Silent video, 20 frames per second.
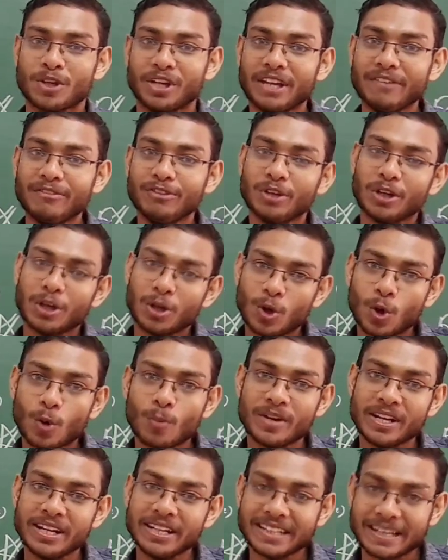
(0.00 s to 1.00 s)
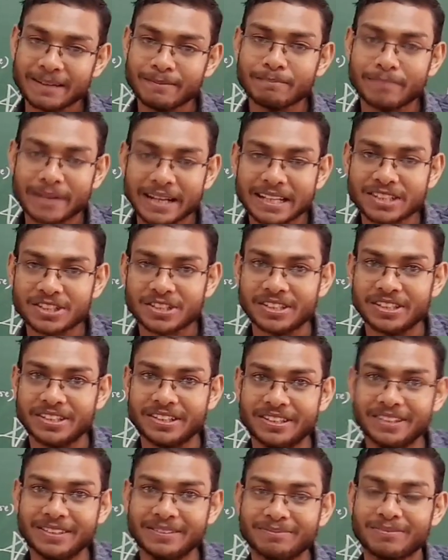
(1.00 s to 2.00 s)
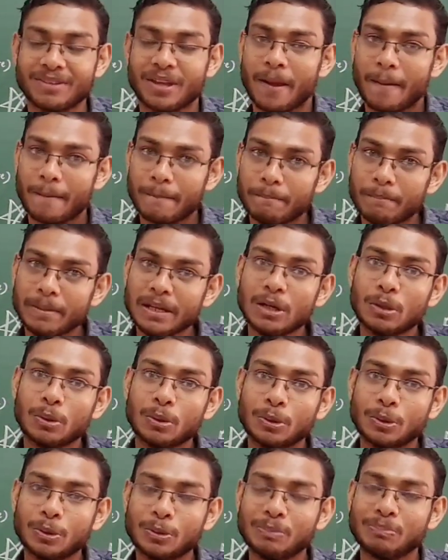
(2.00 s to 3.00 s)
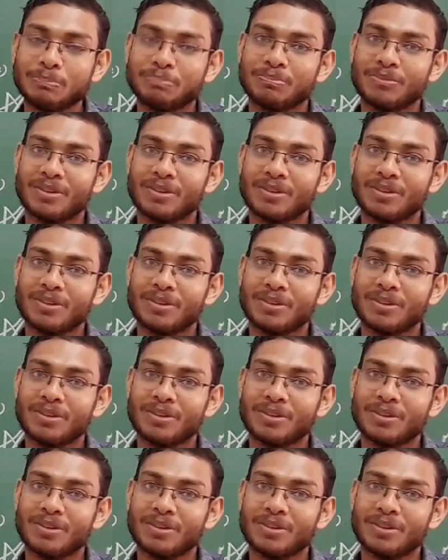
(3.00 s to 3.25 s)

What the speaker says: if you are lowering temperature below